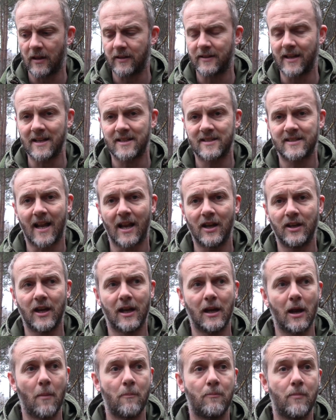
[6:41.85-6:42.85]
dead
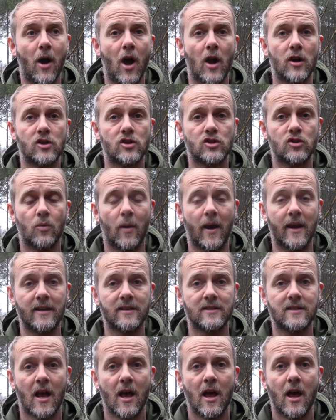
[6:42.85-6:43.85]
standing birch
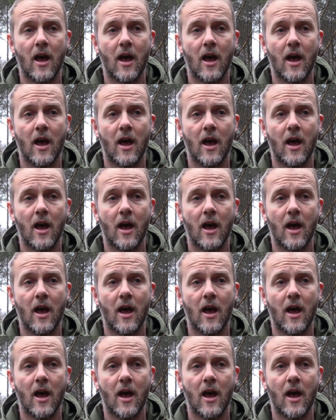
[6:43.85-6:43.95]
twigs,